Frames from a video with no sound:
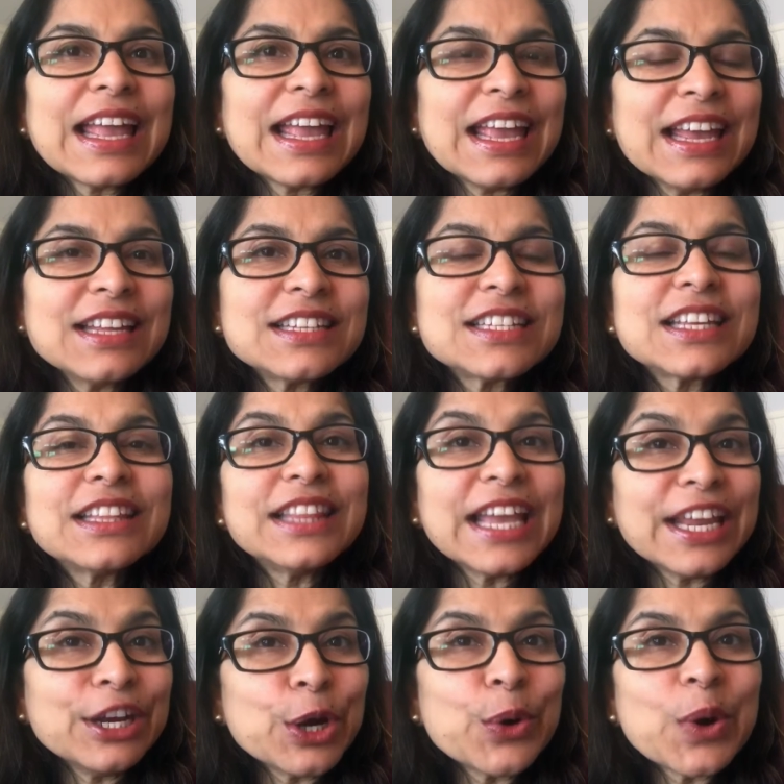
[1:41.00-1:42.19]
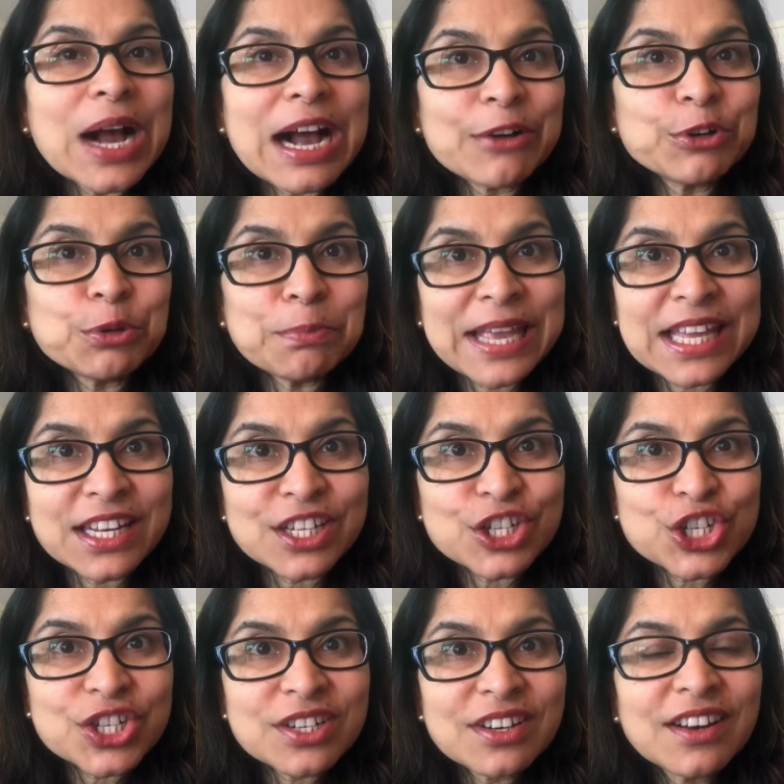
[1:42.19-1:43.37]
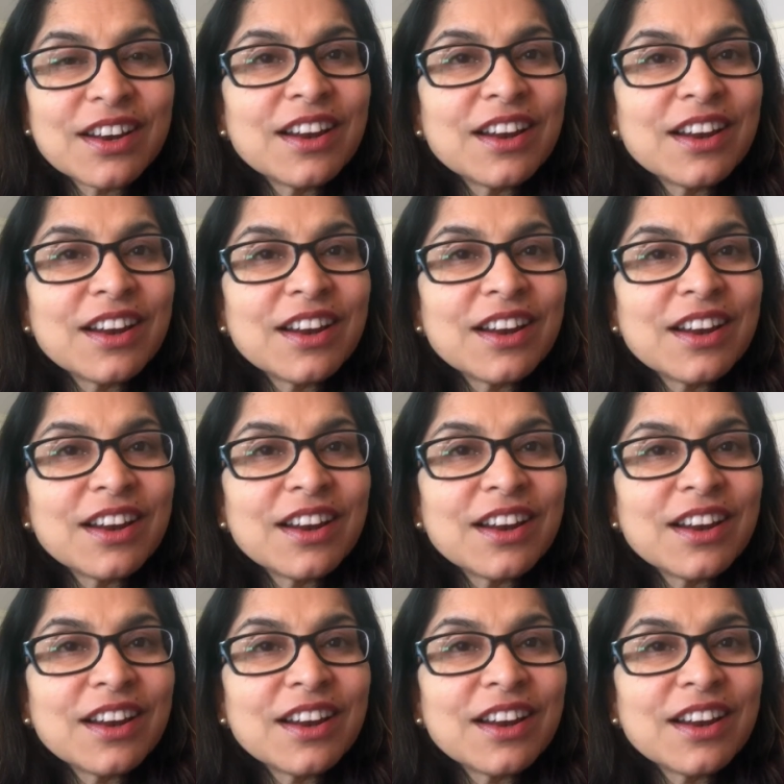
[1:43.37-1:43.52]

and they know how to manage